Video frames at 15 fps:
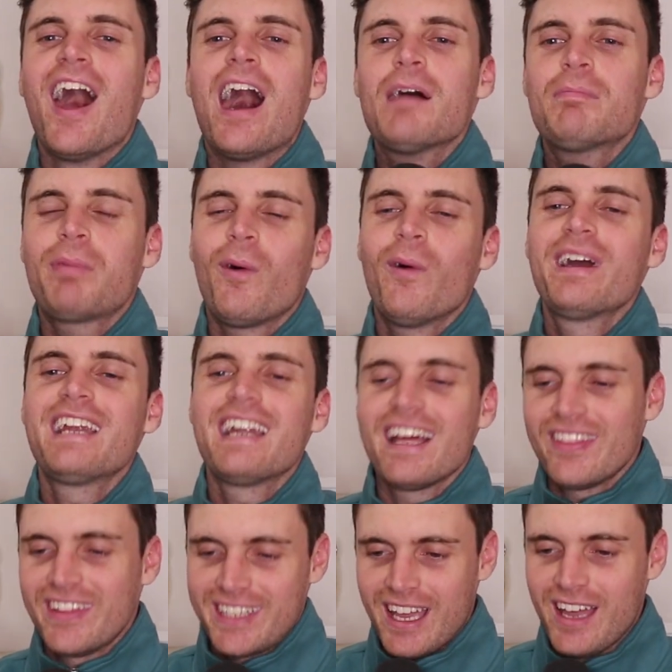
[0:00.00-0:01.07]
I pointed
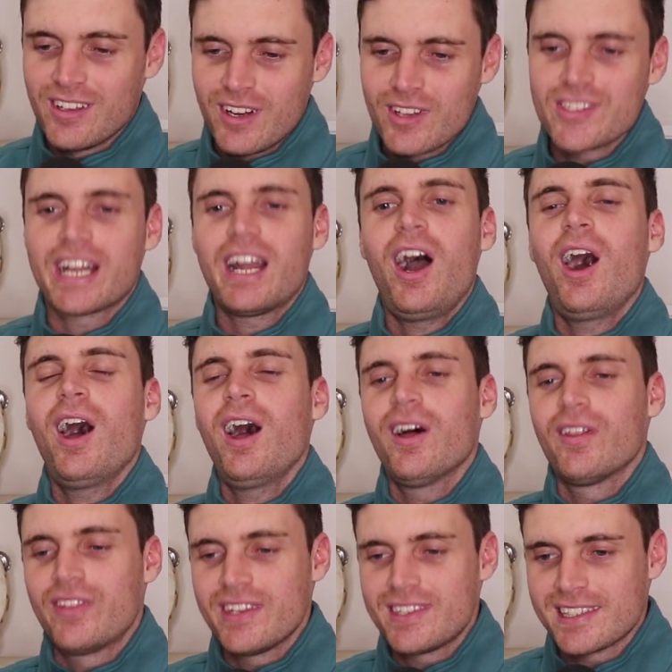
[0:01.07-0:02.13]
at the girl and I was like,
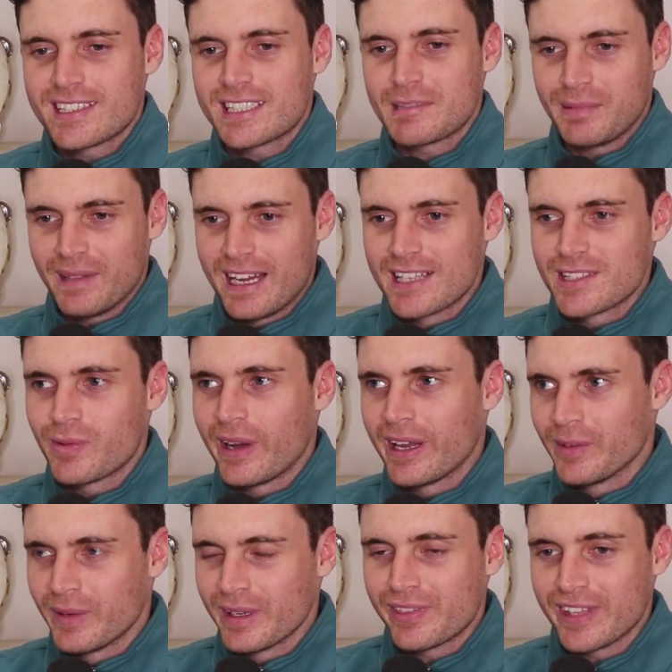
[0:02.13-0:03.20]
oh, this explains why
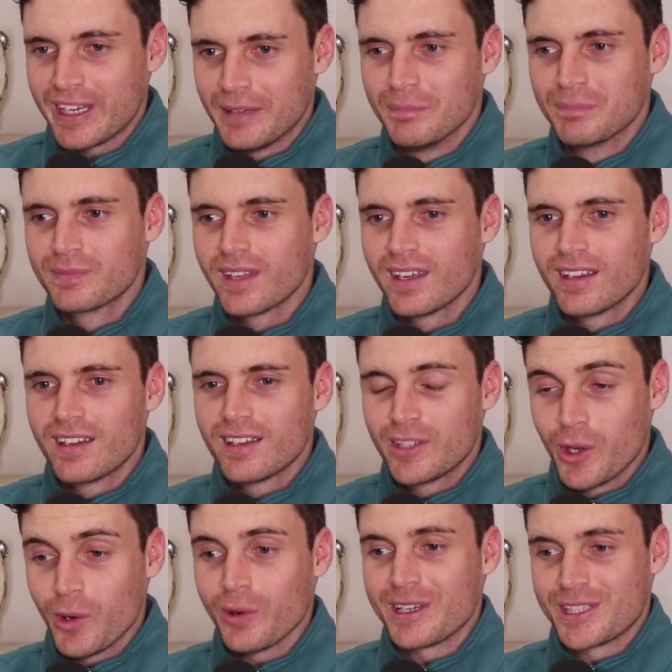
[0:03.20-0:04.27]
you're with him.
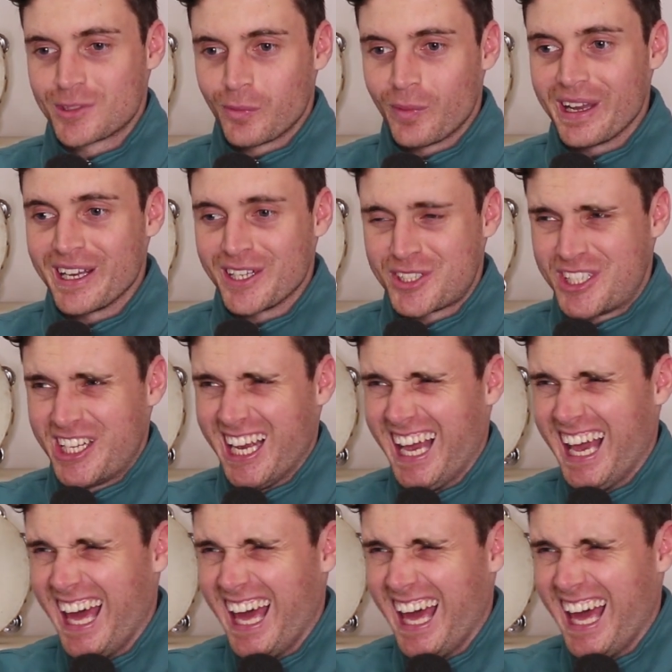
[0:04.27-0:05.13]
You're his wish.